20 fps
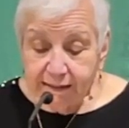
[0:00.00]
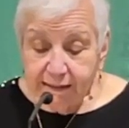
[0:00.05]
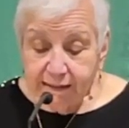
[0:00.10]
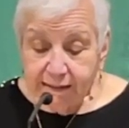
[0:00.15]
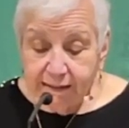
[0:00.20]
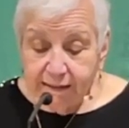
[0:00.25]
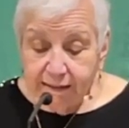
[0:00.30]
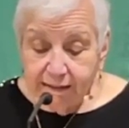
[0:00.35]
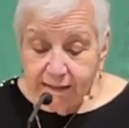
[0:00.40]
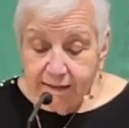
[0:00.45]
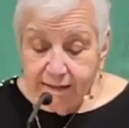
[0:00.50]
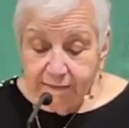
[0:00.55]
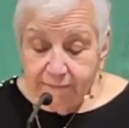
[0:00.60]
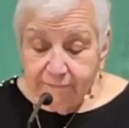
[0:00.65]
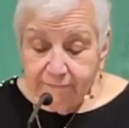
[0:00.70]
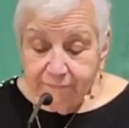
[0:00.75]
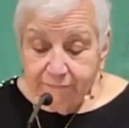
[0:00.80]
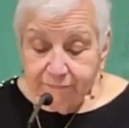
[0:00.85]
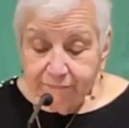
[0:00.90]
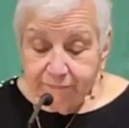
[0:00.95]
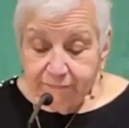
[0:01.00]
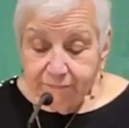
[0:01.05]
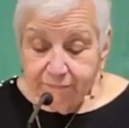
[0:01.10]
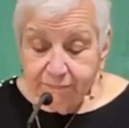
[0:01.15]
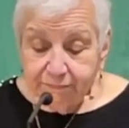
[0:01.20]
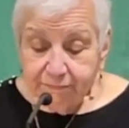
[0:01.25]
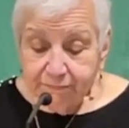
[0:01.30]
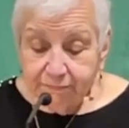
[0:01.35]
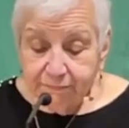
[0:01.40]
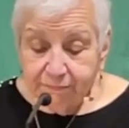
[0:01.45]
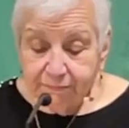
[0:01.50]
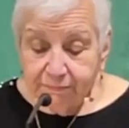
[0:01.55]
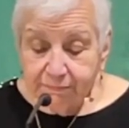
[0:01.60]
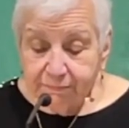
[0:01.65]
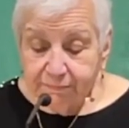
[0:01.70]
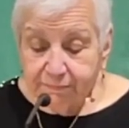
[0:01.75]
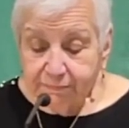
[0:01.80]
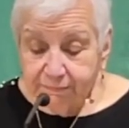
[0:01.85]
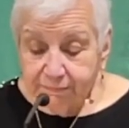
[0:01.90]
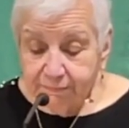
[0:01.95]

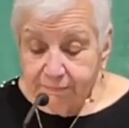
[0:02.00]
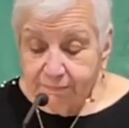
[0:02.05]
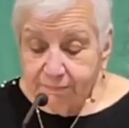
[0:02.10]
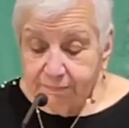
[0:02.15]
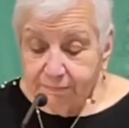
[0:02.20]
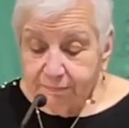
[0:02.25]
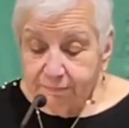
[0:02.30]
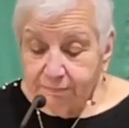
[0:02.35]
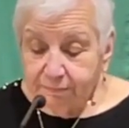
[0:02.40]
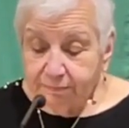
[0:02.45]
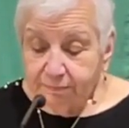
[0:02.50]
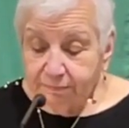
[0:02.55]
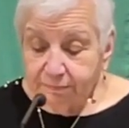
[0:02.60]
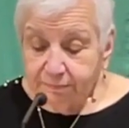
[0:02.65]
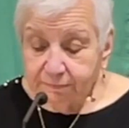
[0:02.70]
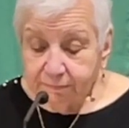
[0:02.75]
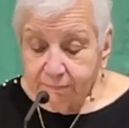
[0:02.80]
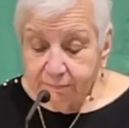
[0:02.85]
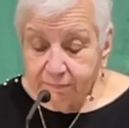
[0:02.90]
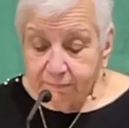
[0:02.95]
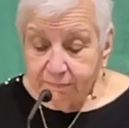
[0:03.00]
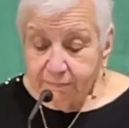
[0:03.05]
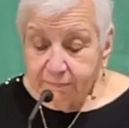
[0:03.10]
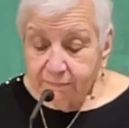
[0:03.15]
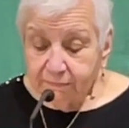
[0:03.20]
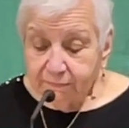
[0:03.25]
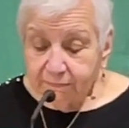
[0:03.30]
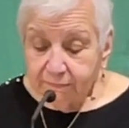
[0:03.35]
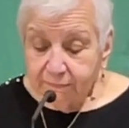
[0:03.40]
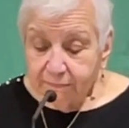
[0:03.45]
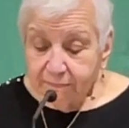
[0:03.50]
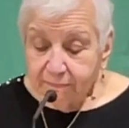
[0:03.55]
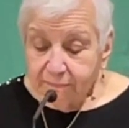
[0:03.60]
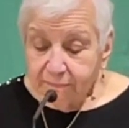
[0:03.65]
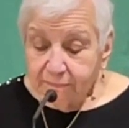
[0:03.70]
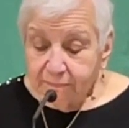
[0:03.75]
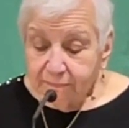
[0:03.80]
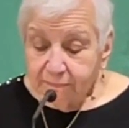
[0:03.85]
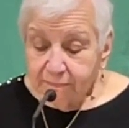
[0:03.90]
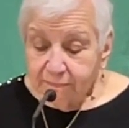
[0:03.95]

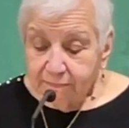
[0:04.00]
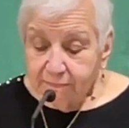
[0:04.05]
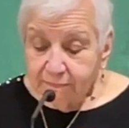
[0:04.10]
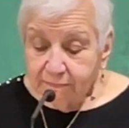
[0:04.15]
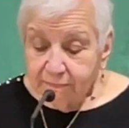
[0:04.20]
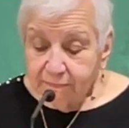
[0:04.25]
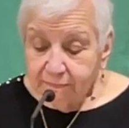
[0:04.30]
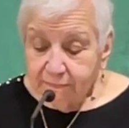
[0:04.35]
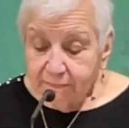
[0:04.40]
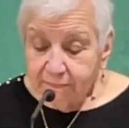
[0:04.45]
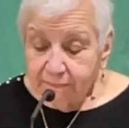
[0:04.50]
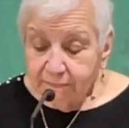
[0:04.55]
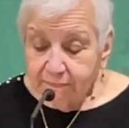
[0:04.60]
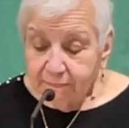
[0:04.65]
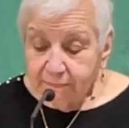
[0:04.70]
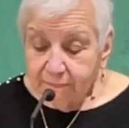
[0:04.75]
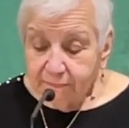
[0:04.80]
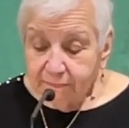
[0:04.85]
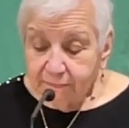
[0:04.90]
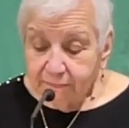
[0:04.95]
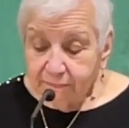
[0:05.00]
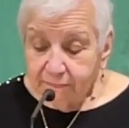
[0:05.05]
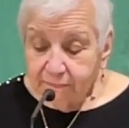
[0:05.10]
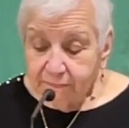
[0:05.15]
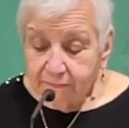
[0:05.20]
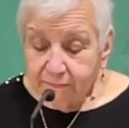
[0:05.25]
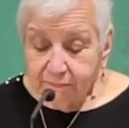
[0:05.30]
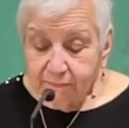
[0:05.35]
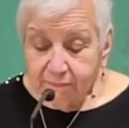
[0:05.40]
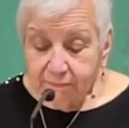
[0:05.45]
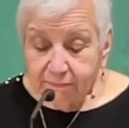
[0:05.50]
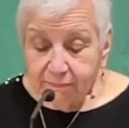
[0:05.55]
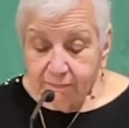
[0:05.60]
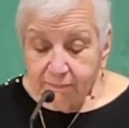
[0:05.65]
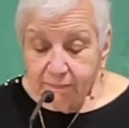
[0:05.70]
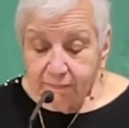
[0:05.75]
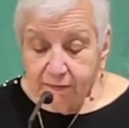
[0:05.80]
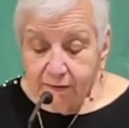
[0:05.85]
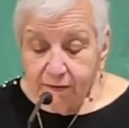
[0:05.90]
No one is speaking in this clip.